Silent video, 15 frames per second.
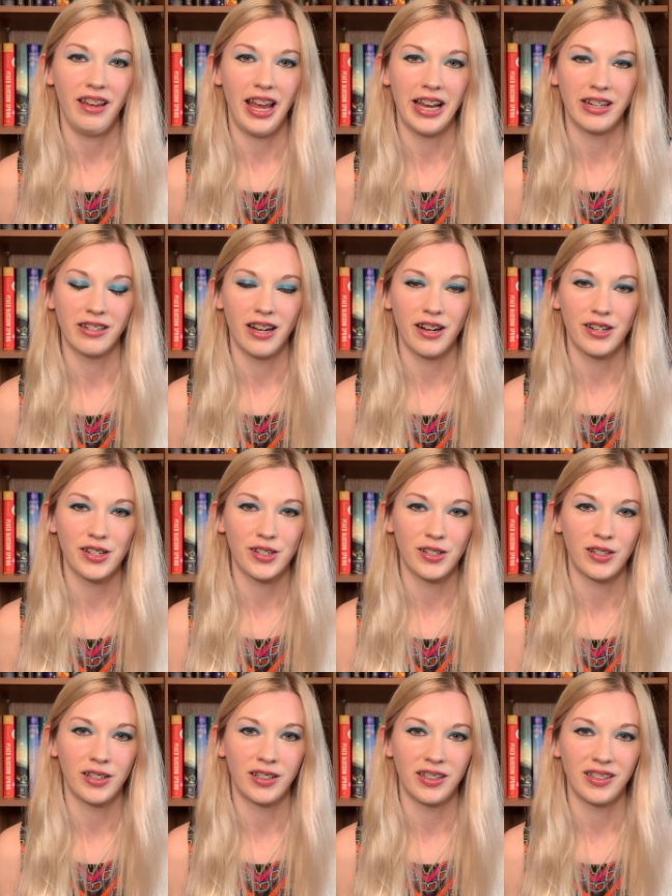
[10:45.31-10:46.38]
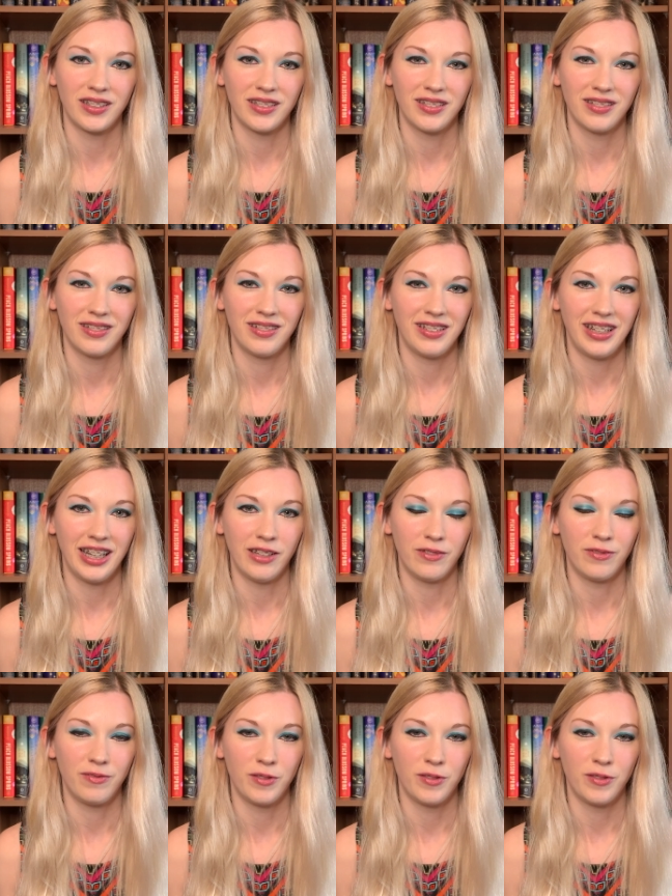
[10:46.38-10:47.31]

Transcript: and you're not sure if